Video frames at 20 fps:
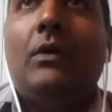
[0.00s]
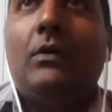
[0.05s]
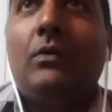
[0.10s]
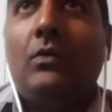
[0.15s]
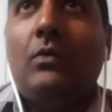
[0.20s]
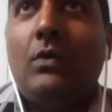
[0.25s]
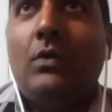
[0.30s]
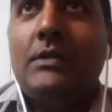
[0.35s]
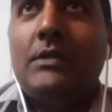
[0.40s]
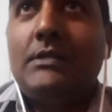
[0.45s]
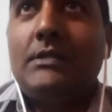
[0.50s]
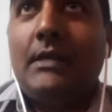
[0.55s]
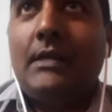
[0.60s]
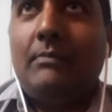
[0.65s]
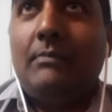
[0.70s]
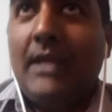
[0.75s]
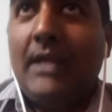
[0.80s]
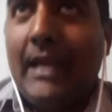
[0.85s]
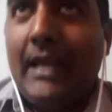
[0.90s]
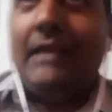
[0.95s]
cause to
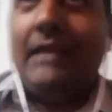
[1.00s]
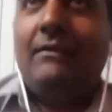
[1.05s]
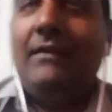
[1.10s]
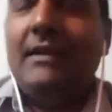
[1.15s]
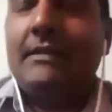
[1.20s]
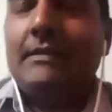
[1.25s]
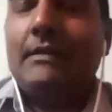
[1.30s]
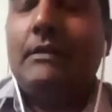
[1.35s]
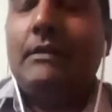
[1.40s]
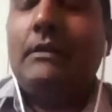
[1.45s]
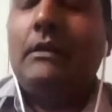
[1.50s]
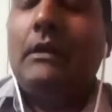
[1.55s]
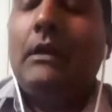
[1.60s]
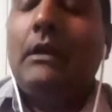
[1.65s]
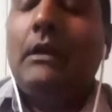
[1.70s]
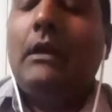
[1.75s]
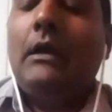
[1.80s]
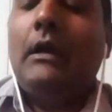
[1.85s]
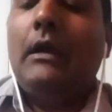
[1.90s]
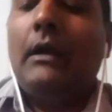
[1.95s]
be elevated,
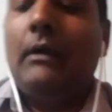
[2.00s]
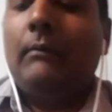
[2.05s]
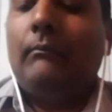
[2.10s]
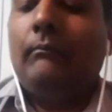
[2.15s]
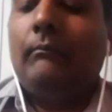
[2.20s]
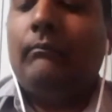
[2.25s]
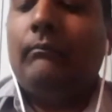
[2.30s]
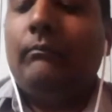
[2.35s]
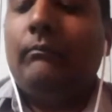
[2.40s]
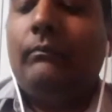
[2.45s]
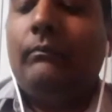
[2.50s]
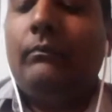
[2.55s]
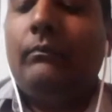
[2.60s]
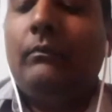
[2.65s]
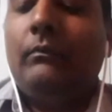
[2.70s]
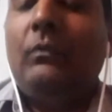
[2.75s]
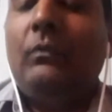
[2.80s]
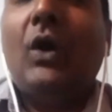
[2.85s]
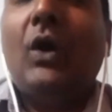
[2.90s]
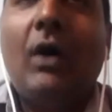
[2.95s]
um,
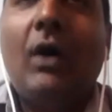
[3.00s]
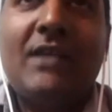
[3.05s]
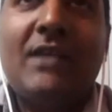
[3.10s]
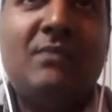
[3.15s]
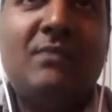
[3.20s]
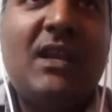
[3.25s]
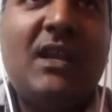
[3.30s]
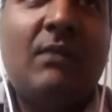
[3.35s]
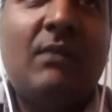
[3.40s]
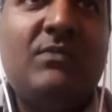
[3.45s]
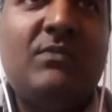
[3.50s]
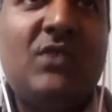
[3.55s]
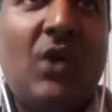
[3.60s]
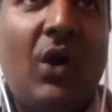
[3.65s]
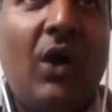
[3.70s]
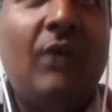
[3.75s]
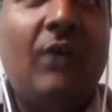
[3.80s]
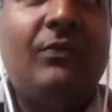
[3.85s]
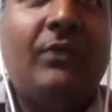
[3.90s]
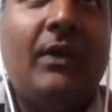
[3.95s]
now has become to
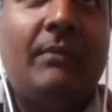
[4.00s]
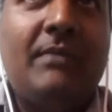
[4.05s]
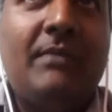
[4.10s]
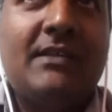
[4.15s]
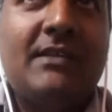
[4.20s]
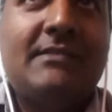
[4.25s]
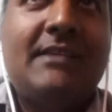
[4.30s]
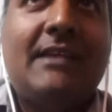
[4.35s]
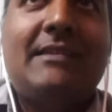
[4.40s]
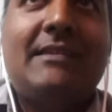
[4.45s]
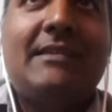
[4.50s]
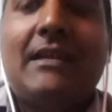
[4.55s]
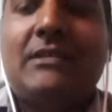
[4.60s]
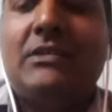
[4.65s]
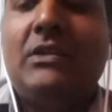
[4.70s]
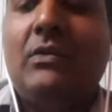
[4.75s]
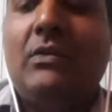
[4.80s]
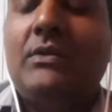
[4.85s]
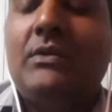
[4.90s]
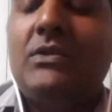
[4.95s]
offer because that's
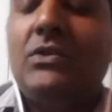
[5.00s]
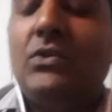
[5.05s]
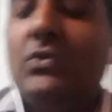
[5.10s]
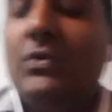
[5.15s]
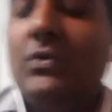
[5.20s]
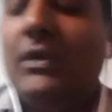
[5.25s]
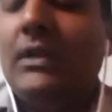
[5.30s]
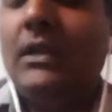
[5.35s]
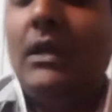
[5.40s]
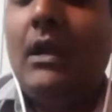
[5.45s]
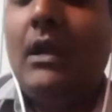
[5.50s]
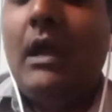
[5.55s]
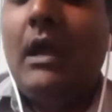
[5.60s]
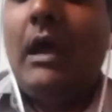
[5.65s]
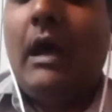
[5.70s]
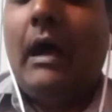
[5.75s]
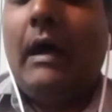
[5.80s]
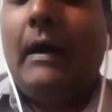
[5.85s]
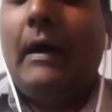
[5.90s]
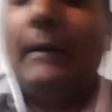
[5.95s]
actually what you're doing.
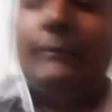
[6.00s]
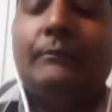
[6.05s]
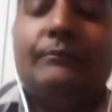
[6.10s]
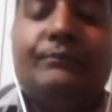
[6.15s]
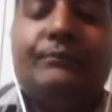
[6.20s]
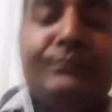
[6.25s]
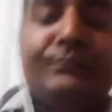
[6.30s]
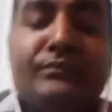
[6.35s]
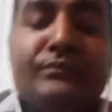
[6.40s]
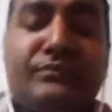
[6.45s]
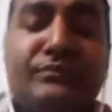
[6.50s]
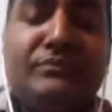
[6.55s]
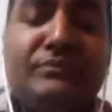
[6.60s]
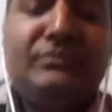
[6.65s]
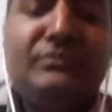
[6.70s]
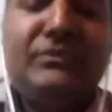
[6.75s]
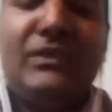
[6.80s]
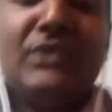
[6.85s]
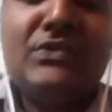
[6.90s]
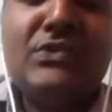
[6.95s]
Um,
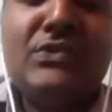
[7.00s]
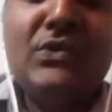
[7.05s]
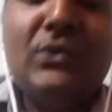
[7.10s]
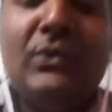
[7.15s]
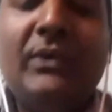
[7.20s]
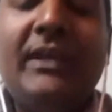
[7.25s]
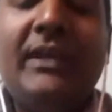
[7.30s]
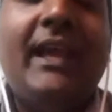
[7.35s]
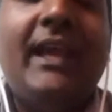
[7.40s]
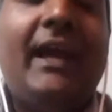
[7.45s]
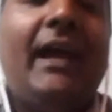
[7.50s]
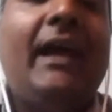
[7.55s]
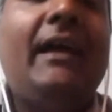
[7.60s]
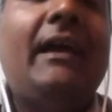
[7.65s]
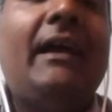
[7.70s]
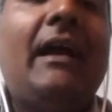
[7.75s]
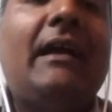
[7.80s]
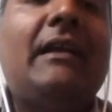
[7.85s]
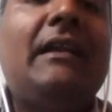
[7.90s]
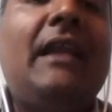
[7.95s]
so yeah,
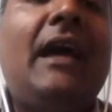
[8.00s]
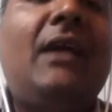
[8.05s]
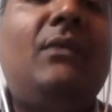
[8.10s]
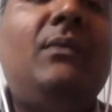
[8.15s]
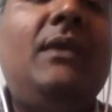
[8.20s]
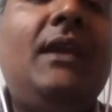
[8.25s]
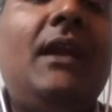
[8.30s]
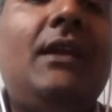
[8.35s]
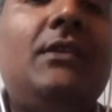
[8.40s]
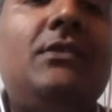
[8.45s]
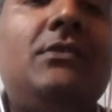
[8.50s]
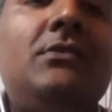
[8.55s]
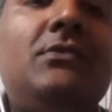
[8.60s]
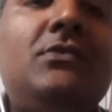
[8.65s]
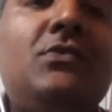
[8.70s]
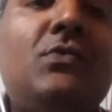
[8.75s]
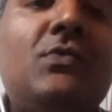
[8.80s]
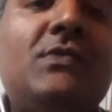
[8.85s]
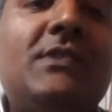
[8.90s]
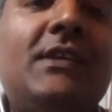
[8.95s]
I'm glad we had
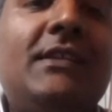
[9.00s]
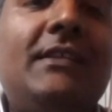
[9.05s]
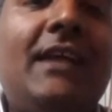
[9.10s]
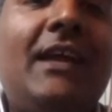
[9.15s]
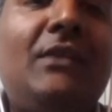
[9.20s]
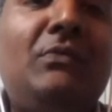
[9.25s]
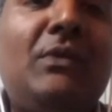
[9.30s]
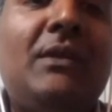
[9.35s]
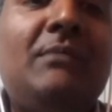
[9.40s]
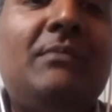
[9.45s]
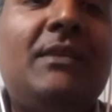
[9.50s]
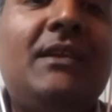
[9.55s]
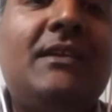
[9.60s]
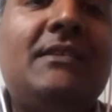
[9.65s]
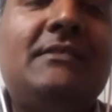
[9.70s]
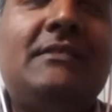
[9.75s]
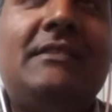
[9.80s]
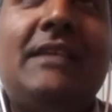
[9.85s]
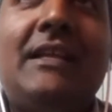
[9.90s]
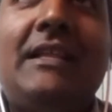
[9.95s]
chosen that one
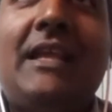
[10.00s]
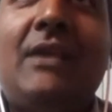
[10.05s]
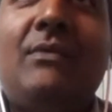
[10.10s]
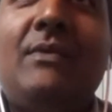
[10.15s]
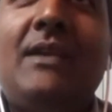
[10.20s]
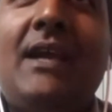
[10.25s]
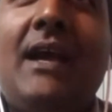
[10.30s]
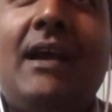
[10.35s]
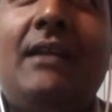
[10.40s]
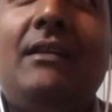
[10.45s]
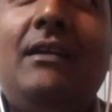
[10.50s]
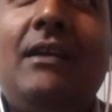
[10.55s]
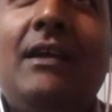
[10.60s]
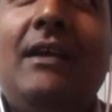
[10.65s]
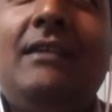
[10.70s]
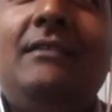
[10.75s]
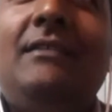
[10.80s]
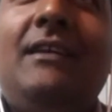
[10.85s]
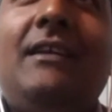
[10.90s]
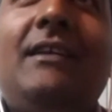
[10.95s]
because like we had
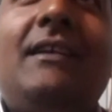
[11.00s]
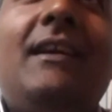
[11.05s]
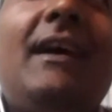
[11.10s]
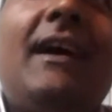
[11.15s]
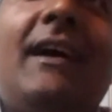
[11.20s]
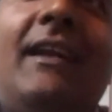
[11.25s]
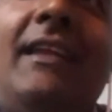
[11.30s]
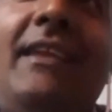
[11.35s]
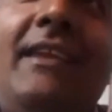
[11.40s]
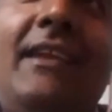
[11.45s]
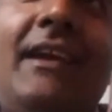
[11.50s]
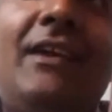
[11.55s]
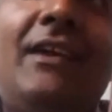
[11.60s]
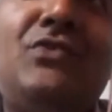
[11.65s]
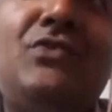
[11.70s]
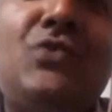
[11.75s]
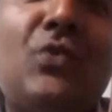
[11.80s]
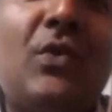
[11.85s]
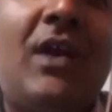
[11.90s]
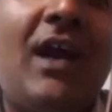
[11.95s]
tarkari and
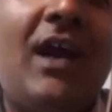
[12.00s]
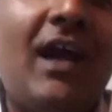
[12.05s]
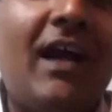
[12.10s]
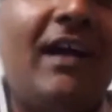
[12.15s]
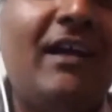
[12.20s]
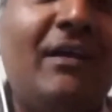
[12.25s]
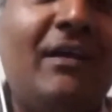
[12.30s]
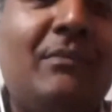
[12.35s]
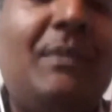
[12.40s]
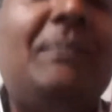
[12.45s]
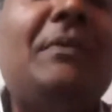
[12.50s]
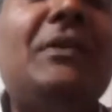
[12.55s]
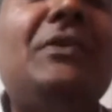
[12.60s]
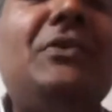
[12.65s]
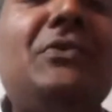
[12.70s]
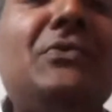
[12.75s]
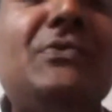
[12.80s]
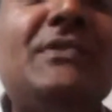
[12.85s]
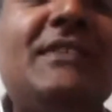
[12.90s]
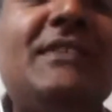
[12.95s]
chokha. People
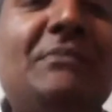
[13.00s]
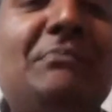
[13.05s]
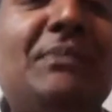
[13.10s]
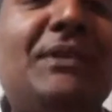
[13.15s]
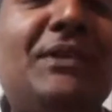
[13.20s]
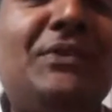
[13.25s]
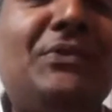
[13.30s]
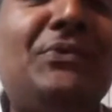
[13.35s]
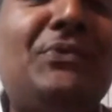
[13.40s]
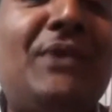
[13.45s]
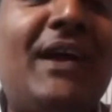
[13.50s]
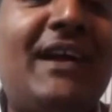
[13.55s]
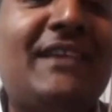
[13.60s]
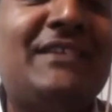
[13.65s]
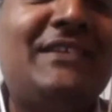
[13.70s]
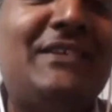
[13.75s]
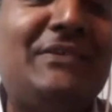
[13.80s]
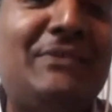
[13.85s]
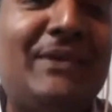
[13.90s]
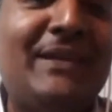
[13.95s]
use it, but they don't know
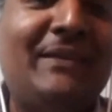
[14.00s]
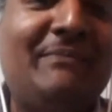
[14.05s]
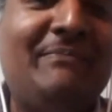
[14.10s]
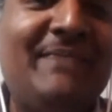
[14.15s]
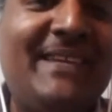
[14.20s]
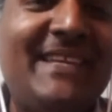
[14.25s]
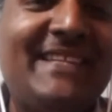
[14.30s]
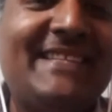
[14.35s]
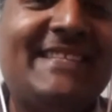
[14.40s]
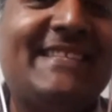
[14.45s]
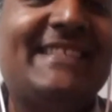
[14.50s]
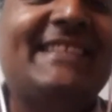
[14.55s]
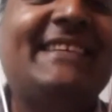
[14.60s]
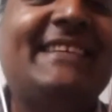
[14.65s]
actually what it means.